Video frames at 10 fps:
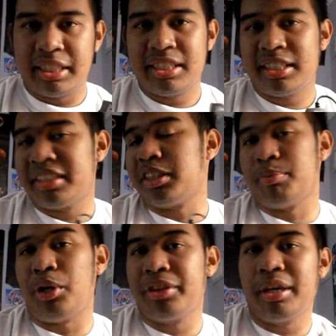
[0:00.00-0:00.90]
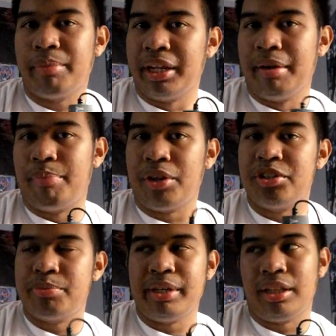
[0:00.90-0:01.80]
is just a small thing, but it bothers
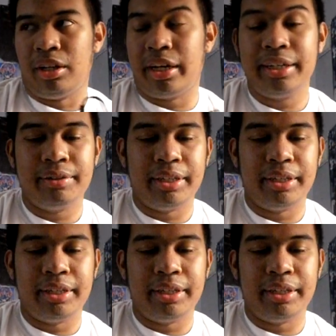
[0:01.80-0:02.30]
me a lot.